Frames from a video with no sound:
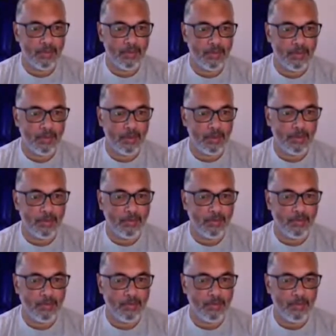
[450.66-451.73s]

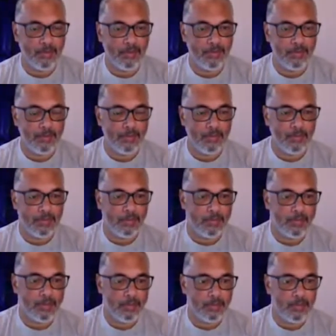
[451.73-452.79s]

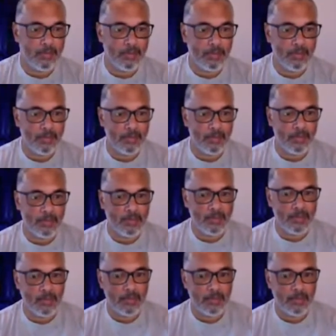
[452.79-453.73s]
This person isn't speaking.